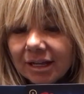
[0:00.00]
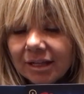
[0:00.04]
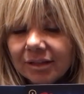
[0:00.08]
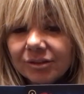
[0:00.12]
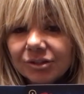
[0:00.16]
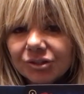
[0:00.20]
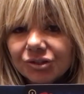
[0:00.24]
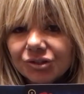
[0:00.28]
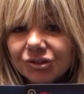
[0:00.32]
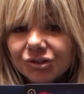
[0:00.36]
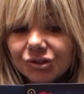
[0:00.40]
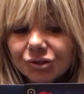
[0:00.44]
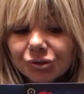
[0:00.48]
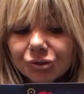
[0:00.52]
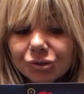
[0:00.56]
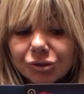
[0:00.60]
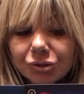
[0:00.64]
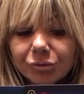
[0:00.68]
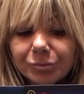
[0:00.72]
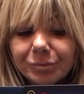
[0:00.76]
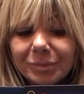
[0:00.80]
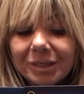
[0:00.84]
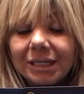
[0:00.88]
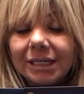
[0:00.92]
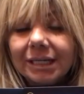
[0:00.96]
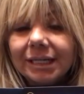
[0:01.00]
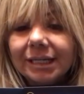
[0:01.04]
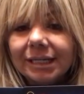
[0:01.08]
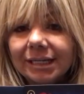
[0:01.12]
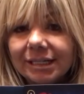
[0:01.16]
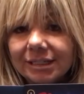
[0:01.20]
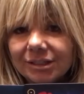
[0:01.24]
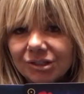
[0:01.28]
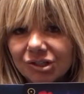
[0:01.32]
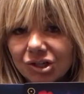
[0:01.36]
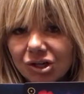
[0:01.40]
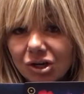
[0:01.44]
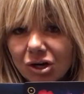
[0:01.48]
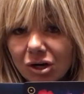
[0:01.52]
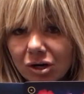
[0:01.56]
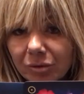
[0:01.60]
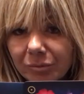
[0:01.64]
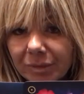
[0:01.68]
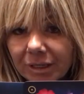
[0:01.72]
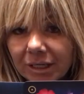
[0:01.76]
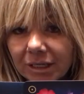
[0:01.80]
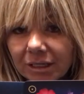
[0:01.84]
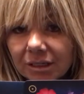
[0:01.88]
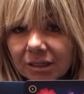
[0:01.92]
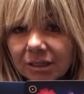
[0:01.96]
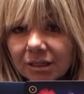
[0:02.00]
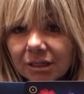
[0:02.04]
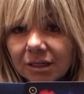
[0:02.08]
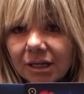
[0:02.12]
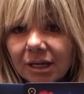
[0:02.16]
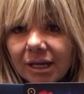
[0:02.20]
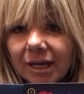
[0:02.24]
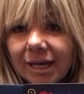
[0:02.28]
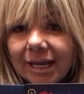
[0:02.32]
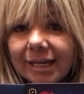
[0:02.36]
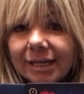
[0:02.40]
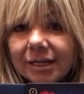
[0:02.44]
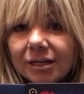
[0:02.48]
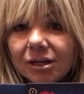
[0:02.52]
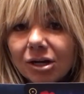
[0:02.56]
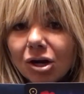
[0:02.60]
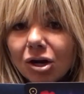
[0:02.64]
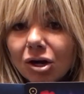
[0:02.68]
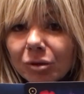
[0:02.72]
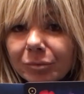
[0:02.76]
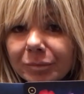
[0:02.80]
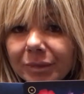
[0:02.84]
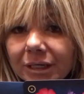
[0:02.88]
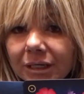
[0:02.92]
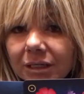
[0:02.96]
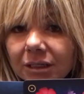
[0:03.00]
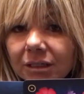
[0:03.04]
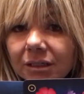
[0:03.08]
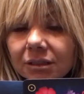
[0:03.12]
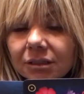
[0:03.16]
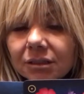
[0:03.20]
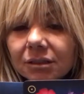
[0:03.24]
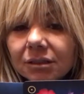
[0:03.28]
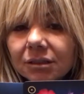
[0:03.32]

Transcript: The circle meaning it's karmic, a karmic